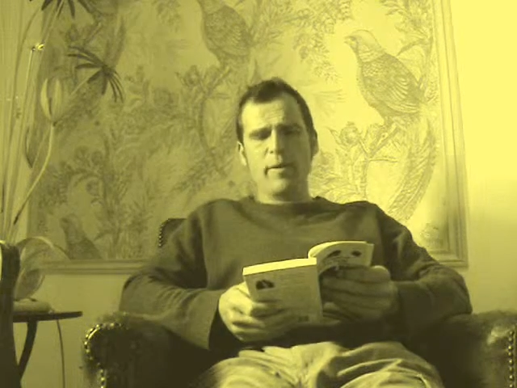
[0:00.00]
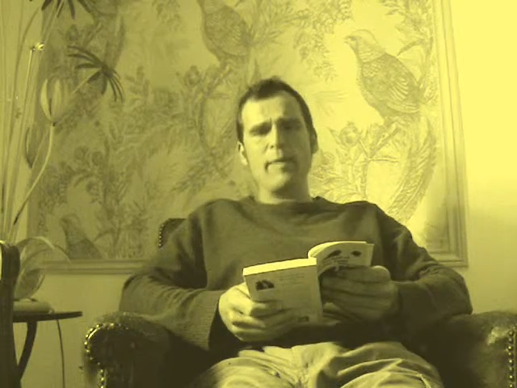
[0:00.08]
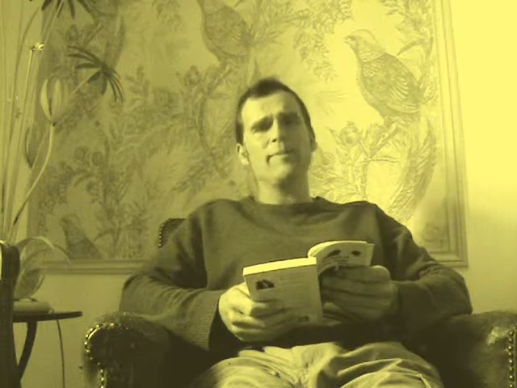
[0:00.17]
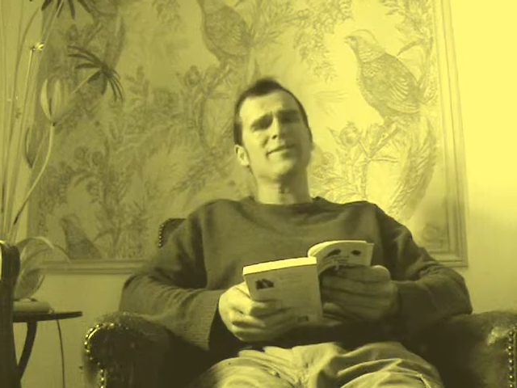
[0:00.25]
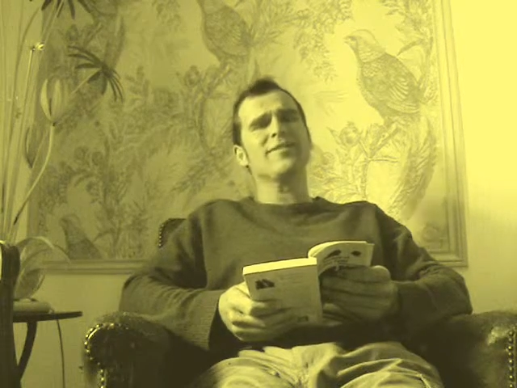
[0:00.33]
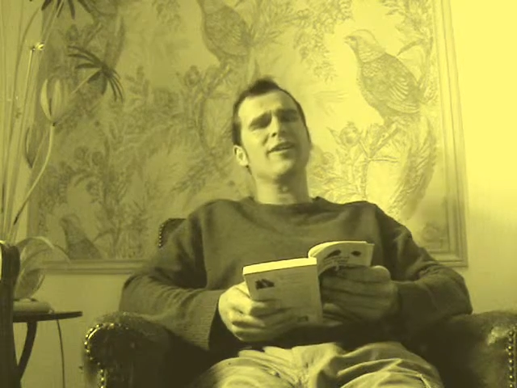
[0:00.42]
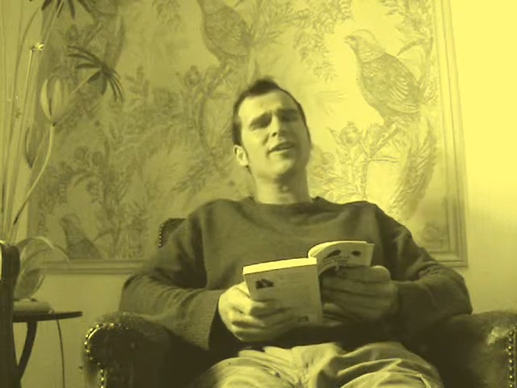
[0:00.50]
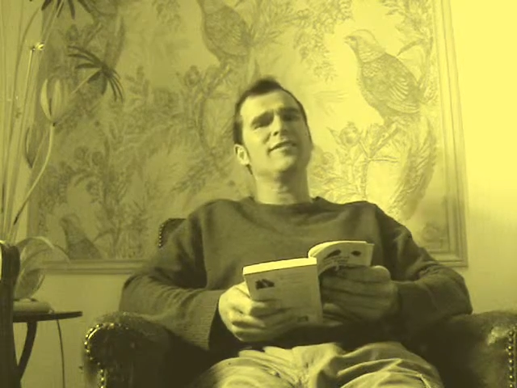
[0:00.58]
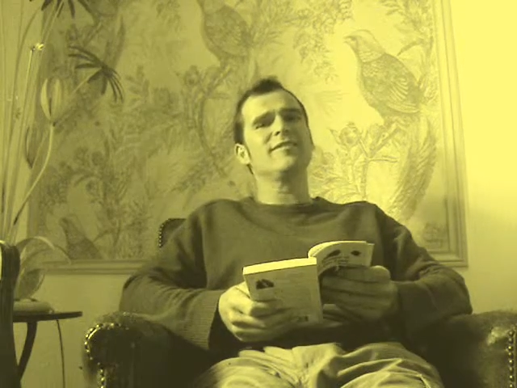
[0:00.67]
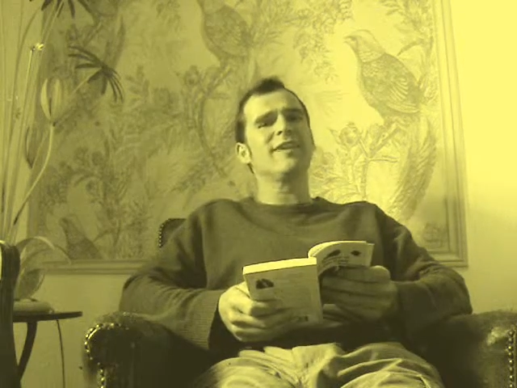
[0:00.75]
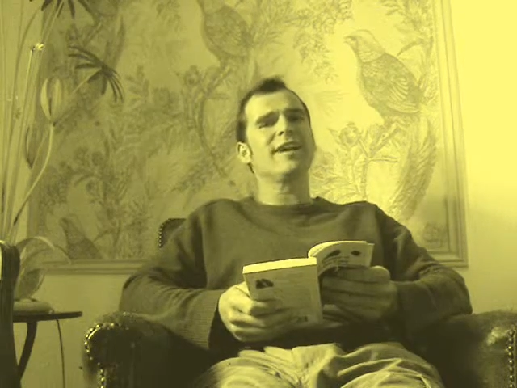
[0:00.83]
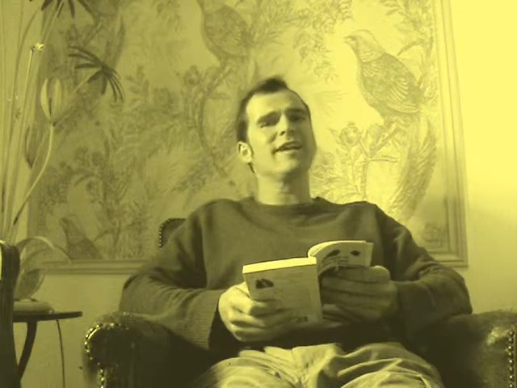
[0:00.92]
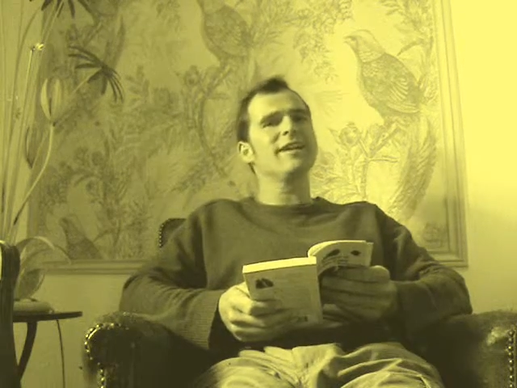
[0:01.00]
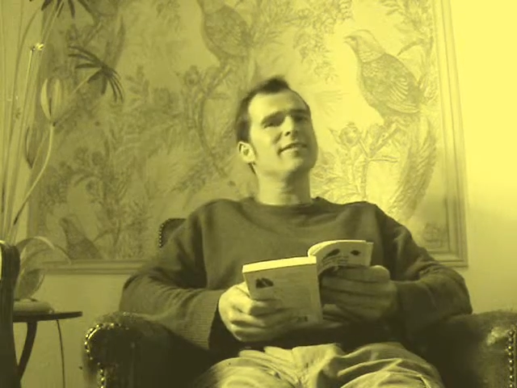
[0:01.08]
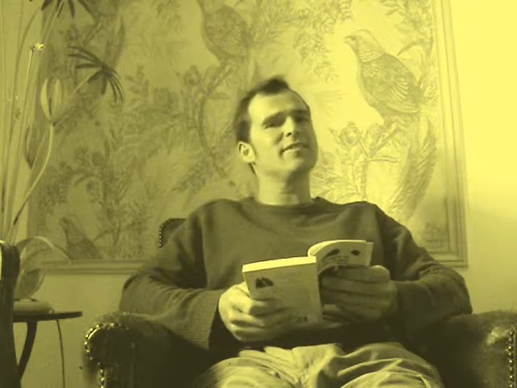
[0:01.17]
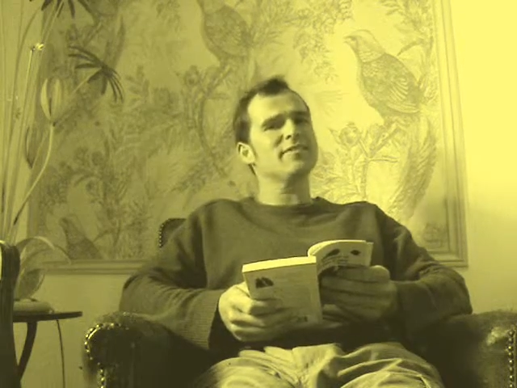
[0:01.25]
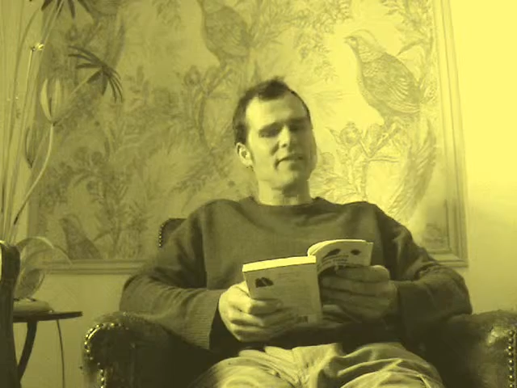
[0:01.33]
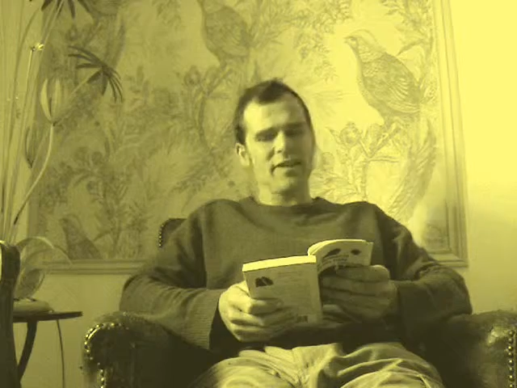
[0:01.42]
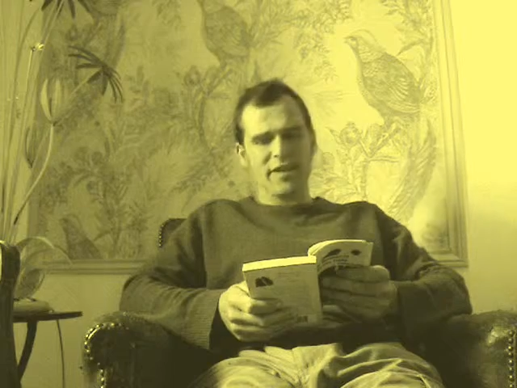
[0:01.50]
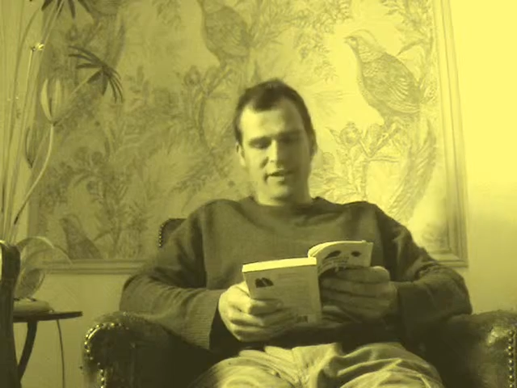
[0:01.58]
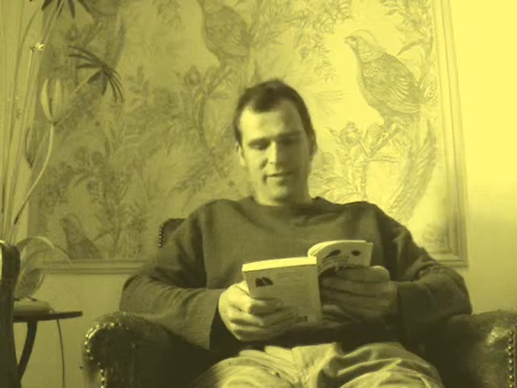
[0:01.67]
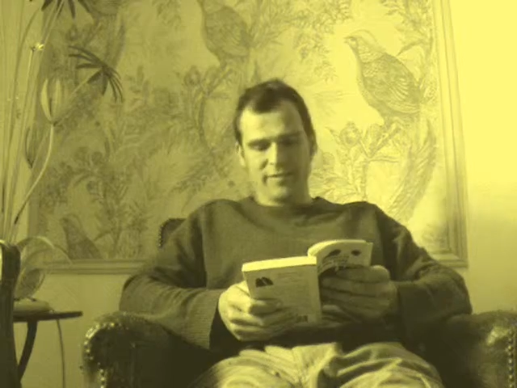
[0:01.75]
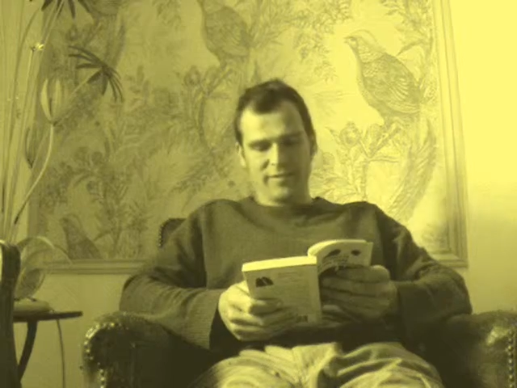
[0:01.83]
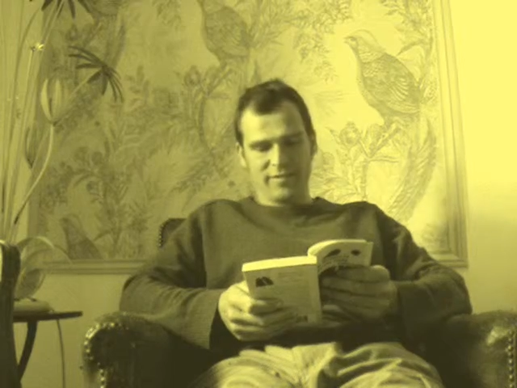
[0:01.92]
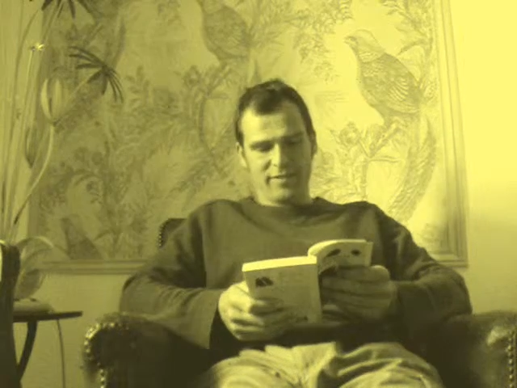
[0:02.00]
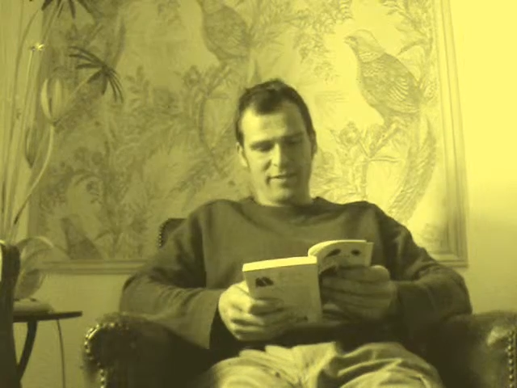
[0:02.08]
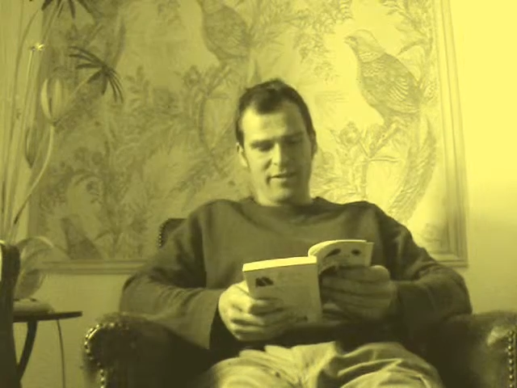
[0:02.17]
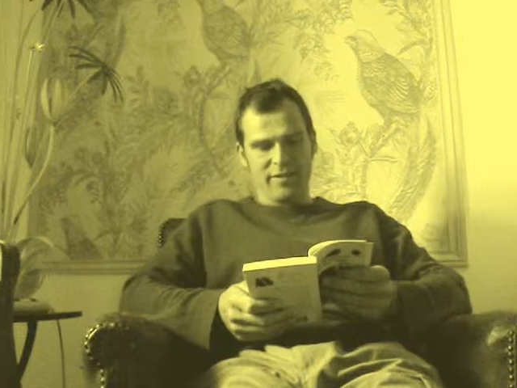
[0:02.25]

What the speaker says: people started taking sides.